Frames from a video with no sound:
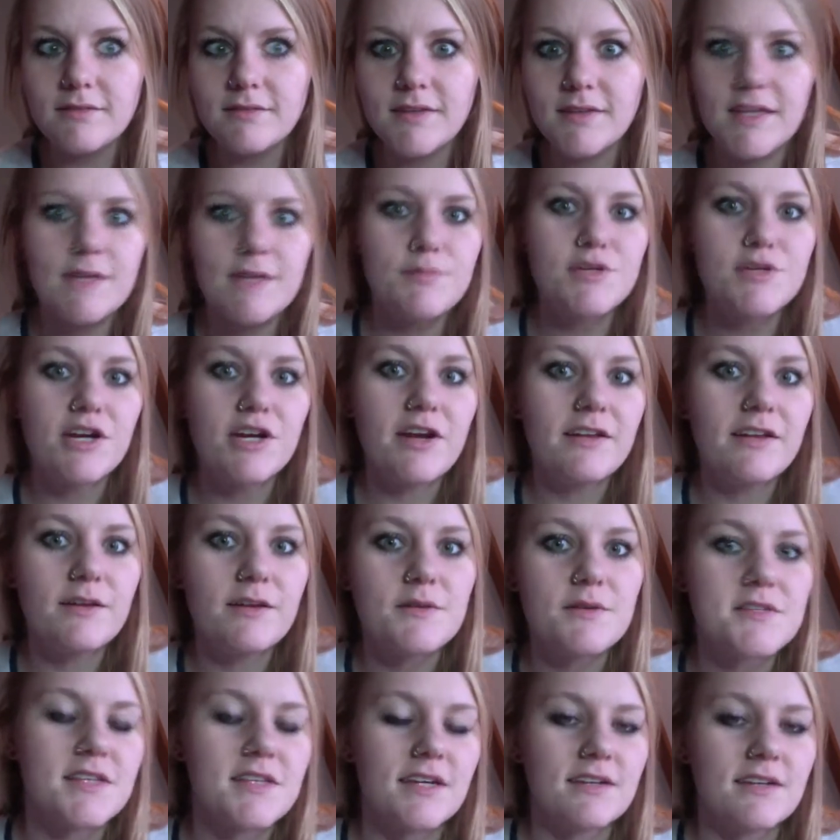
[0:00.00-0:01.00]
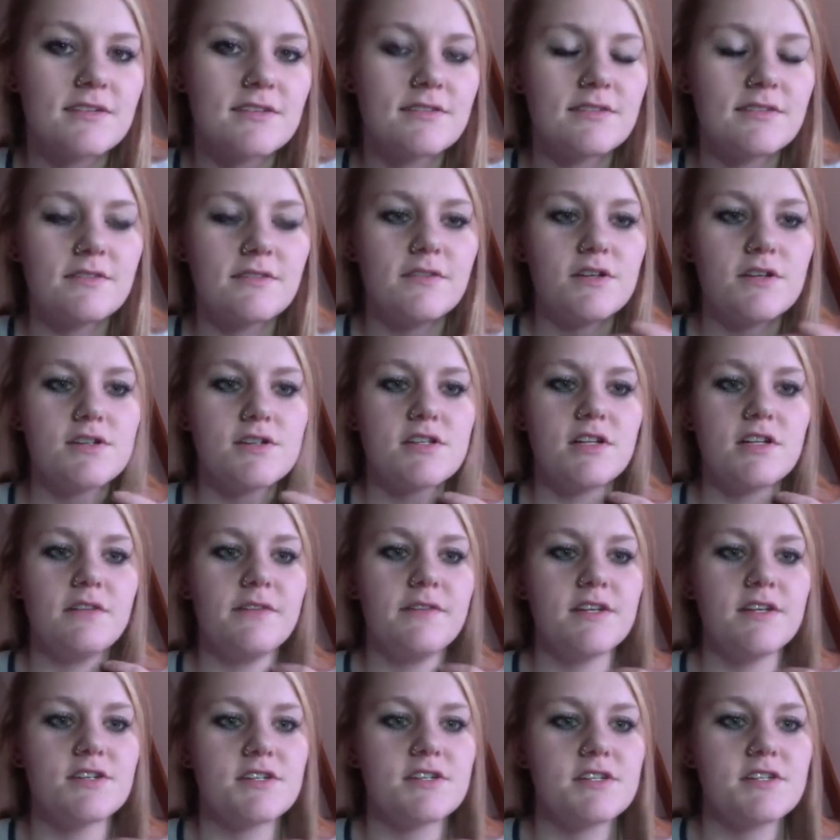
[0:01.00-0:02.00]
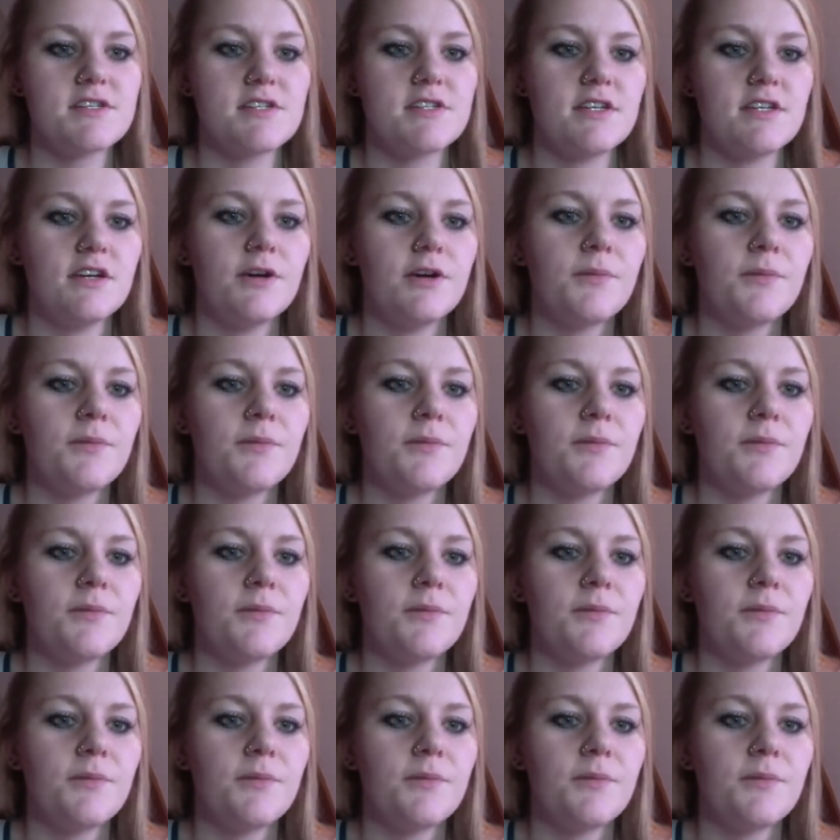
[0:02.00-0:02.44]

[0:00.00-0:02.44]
Keep sharing those things if they're still of interest to you.